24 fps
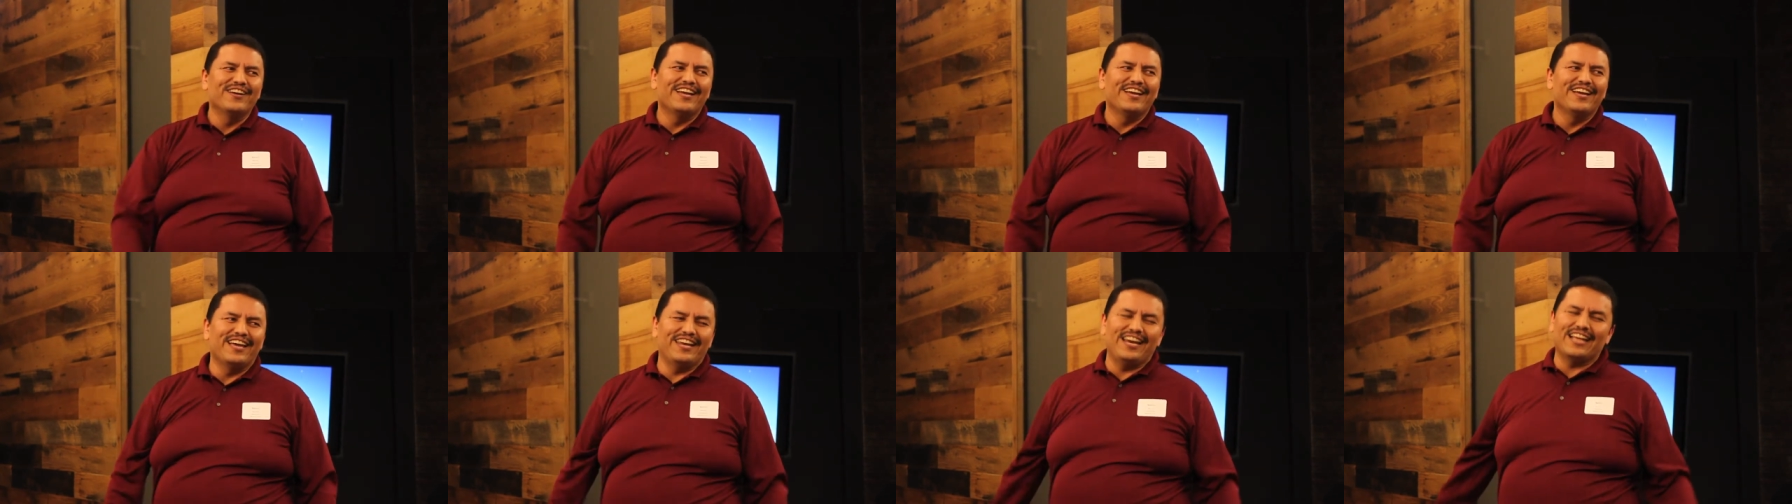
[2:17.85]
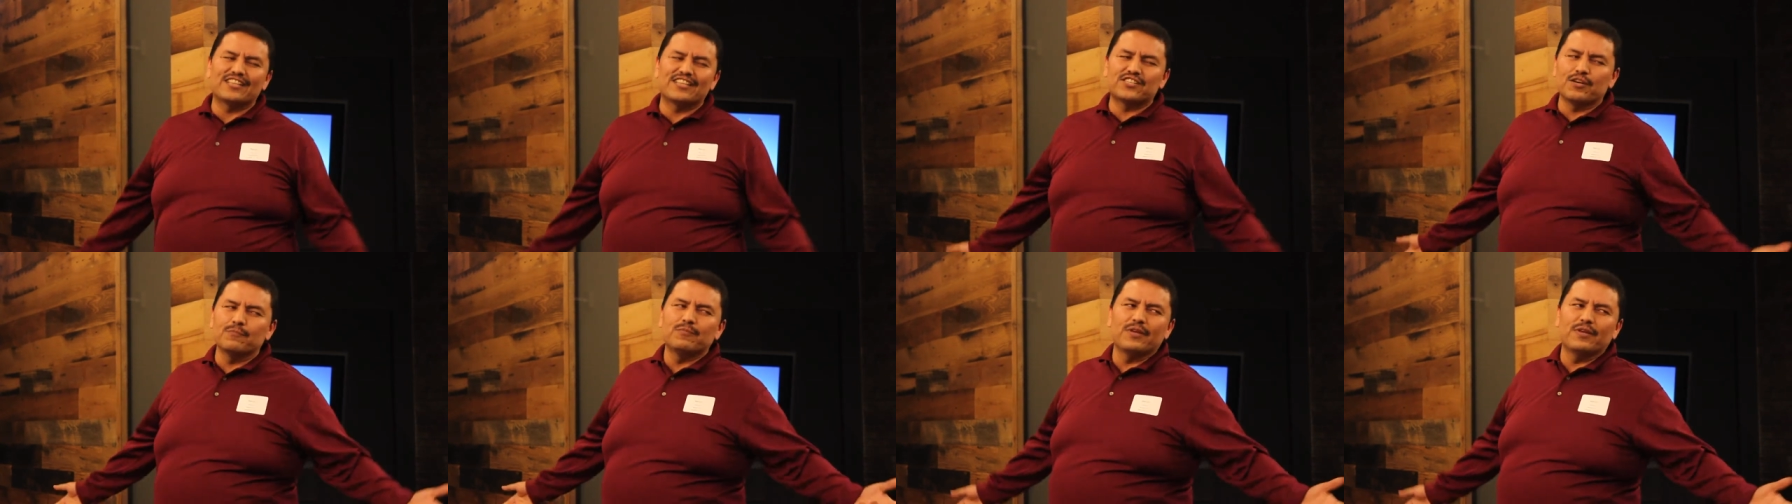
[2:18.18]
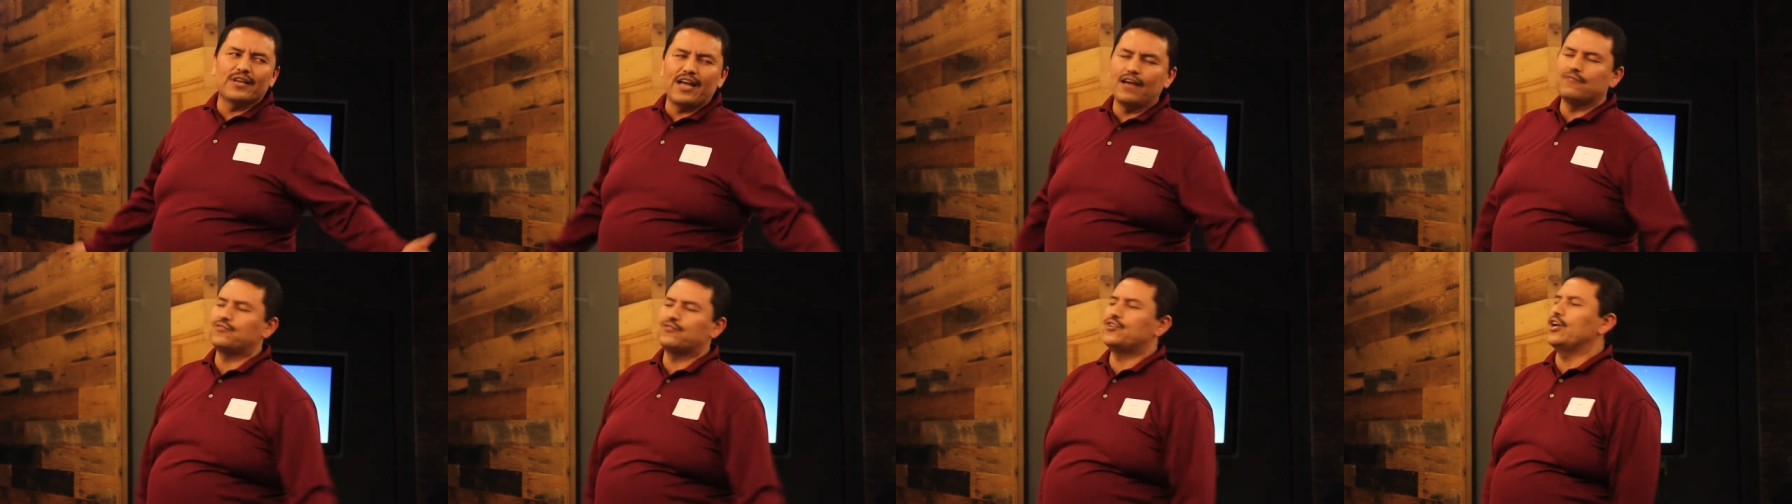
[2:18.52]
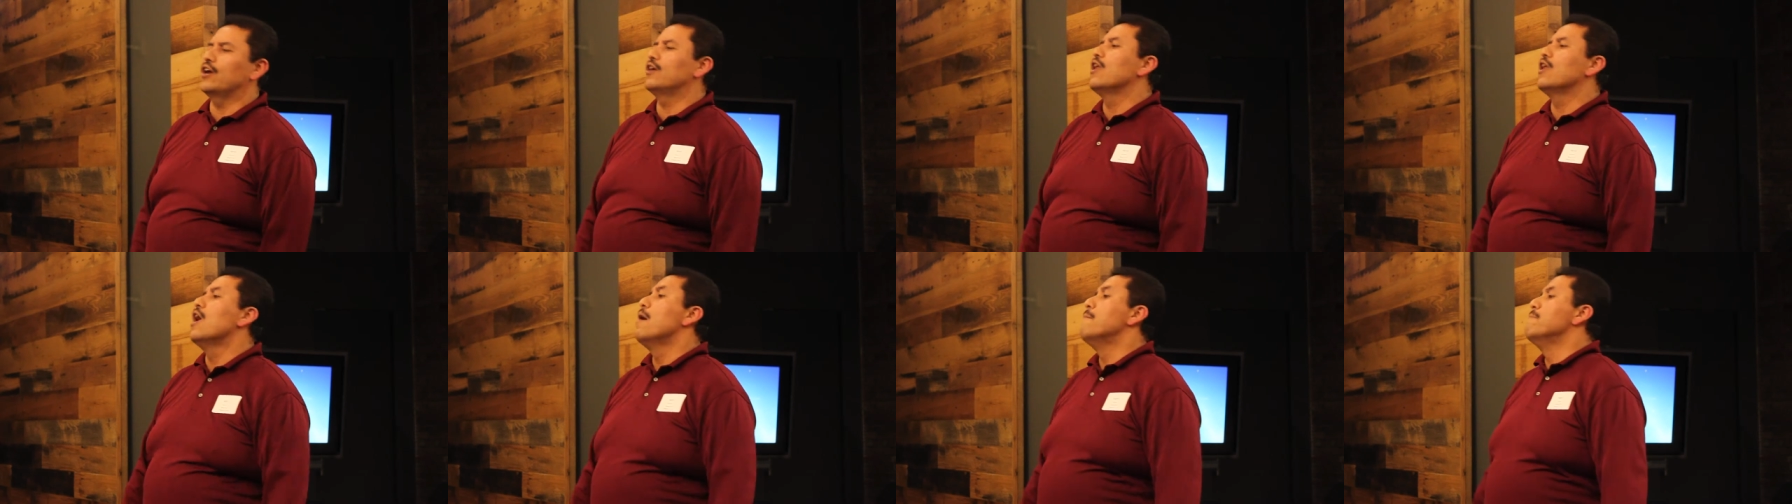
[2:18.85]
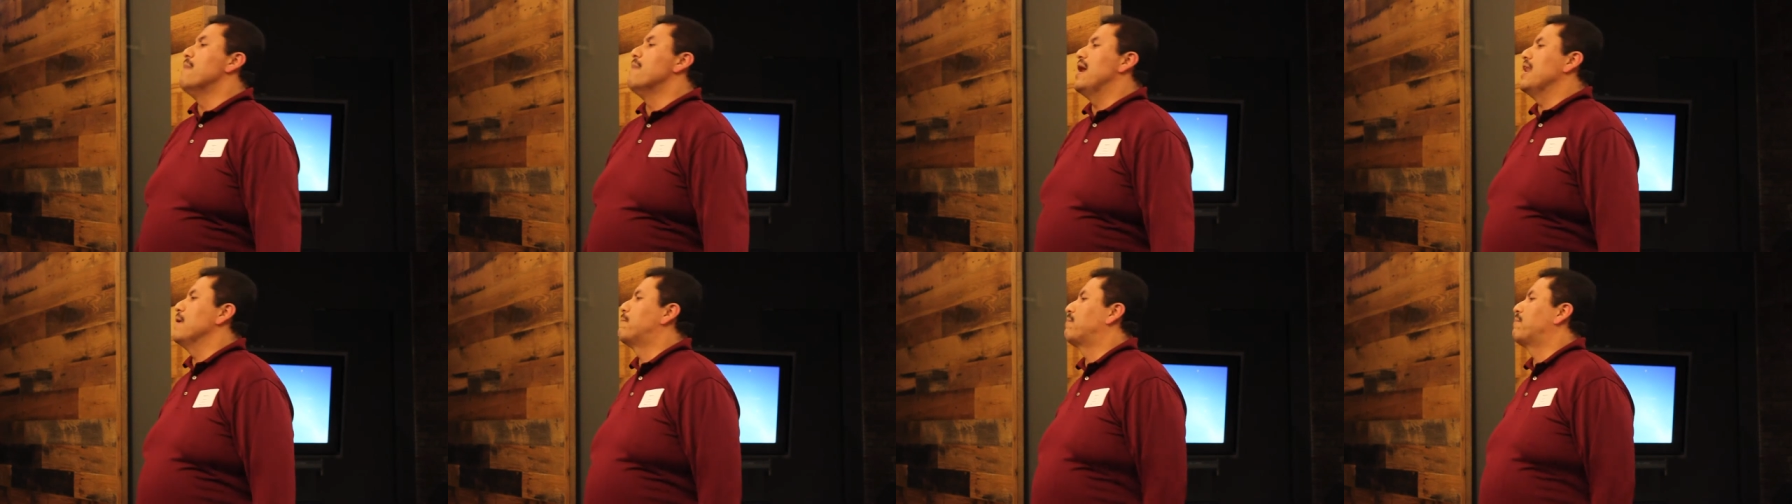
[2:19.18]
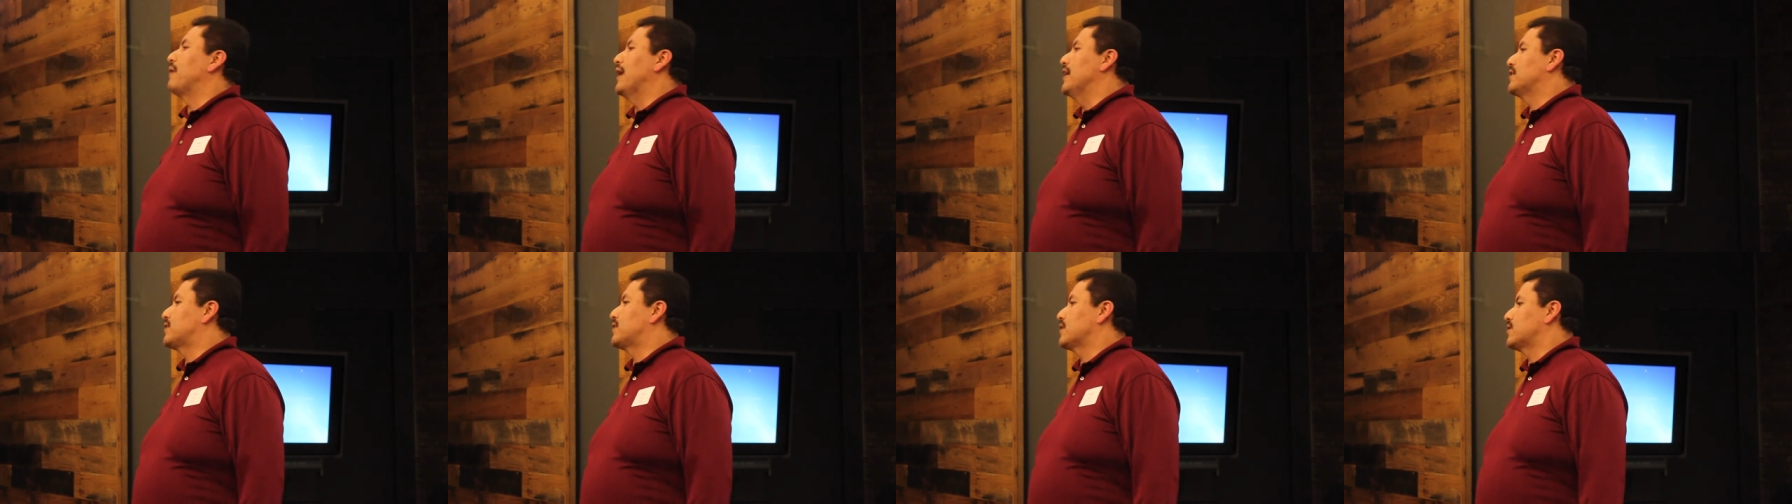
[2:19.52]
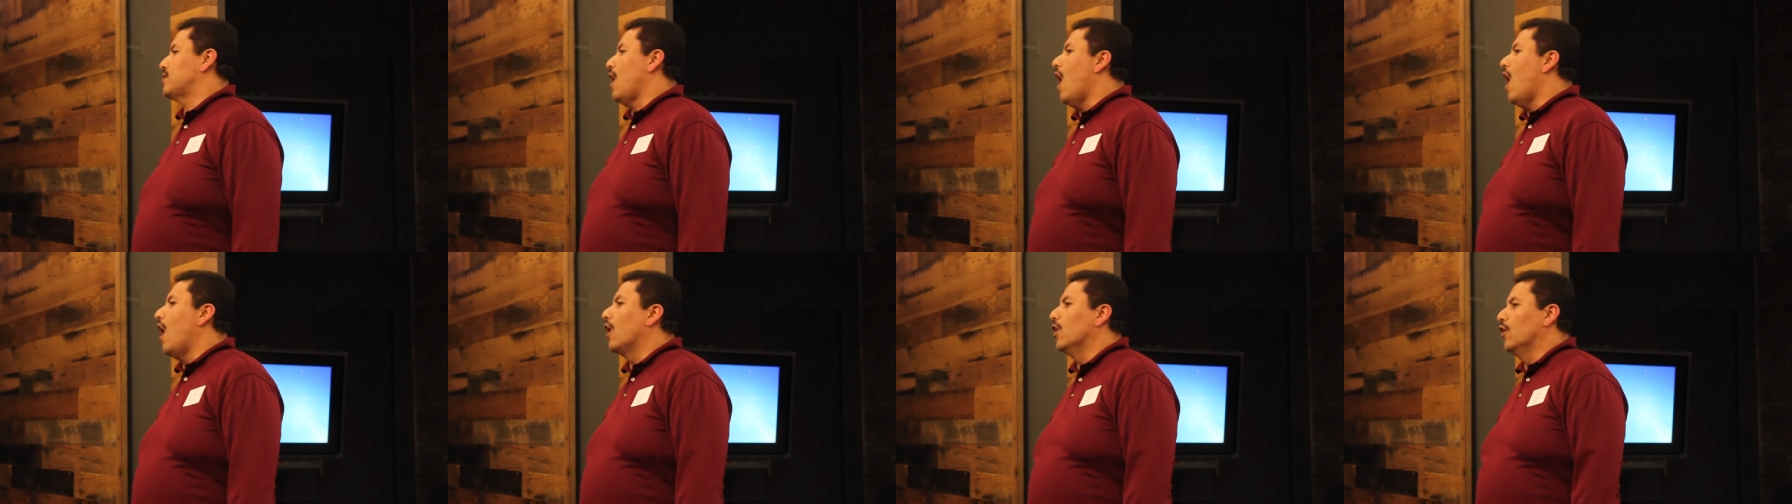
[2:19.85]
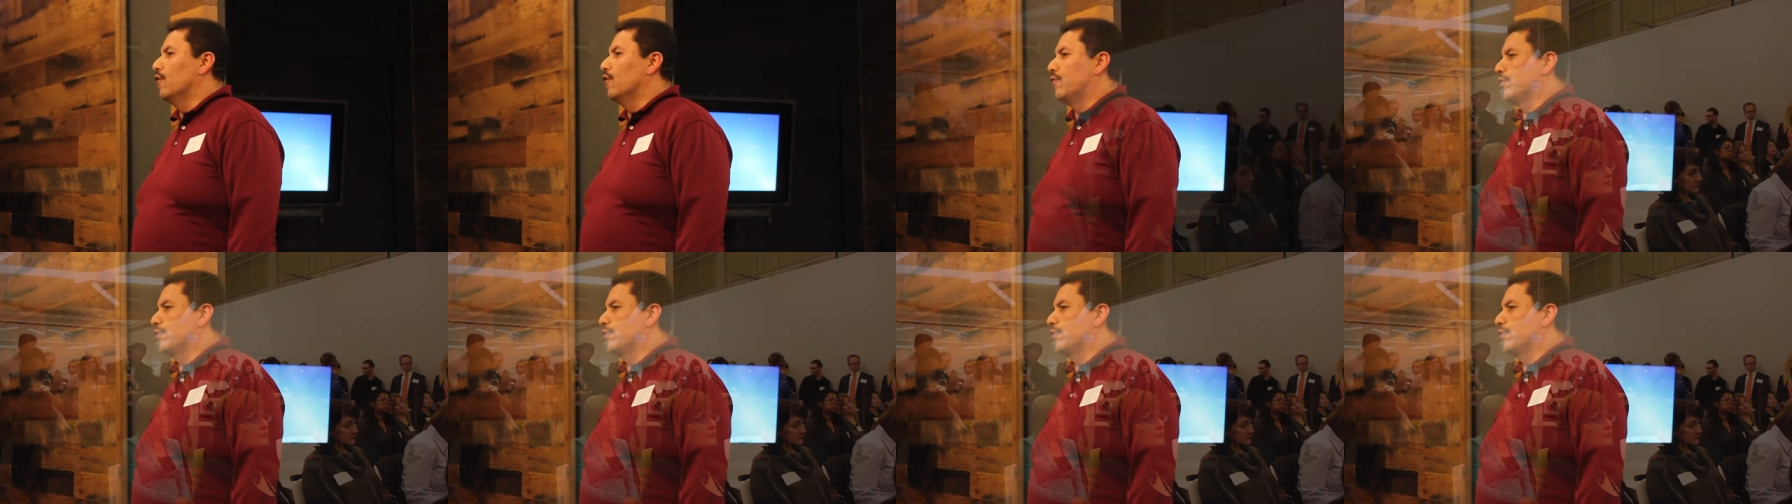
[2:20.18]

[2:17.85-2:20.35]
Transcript: and that's something I've shared many places all over